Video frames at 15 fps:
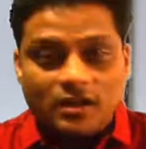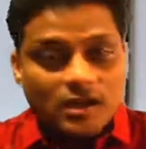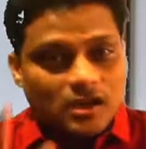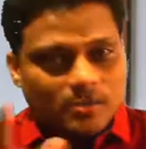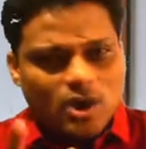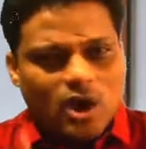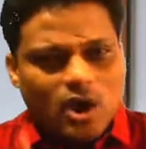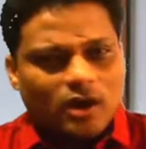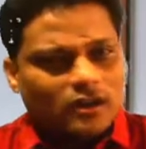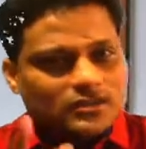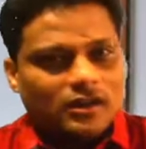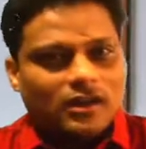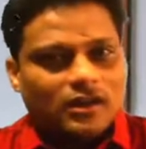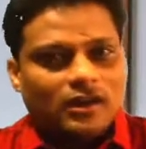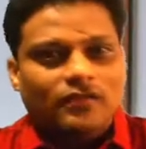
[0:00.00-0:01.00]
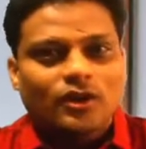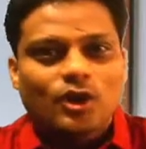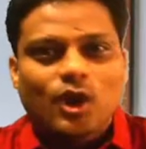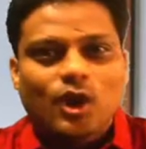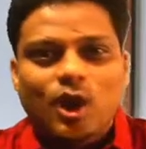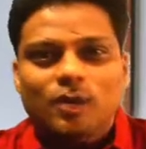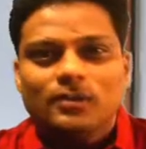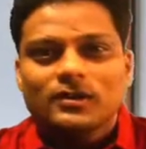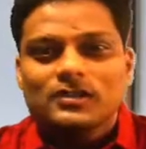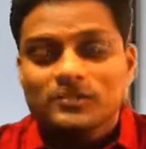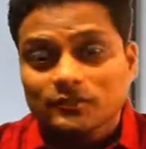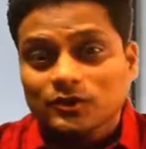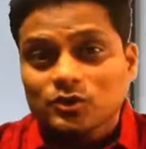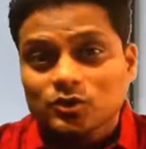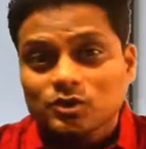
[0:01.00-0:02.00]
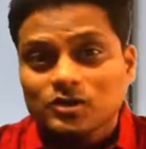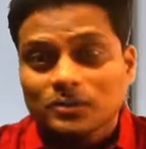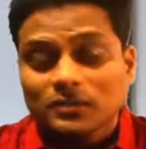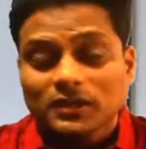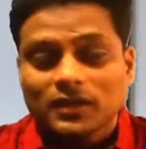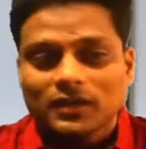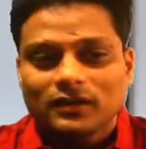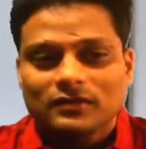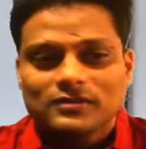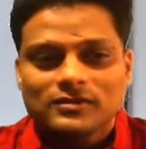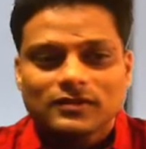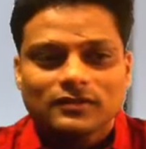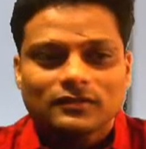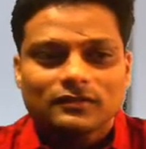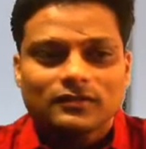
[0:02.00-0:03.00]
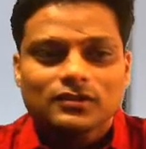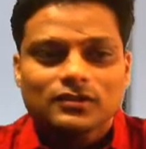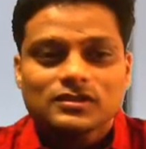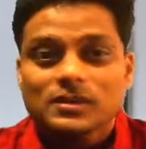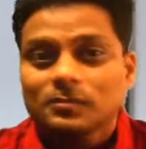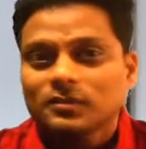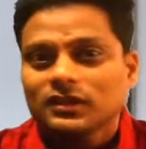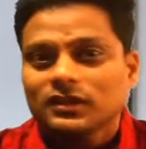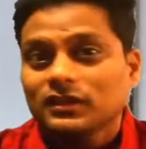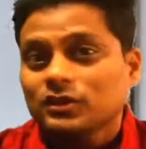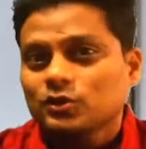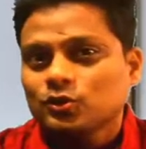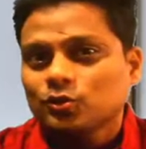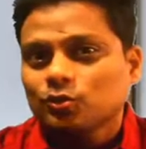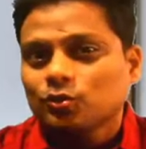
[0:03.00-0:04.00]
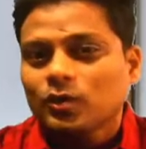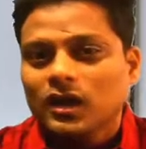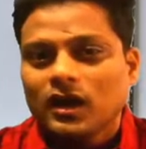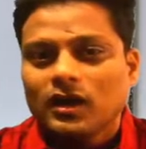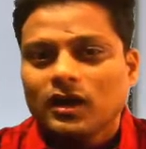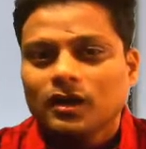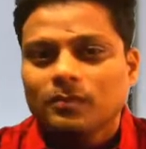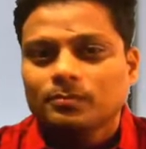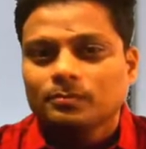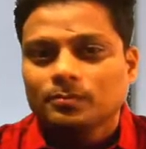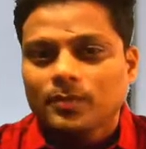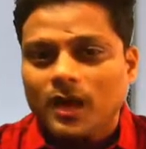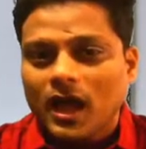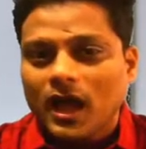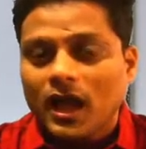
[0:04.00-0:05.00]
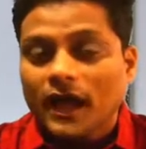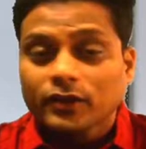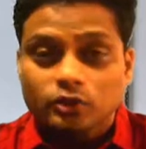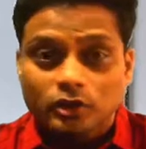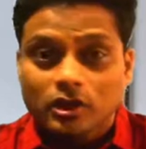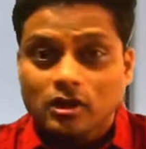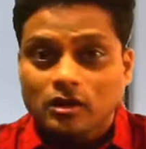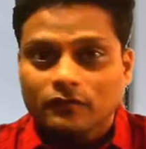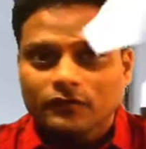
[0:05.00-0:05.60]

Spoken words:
Be honest and leave in the comments if this was something interesting and something that you actually heard for the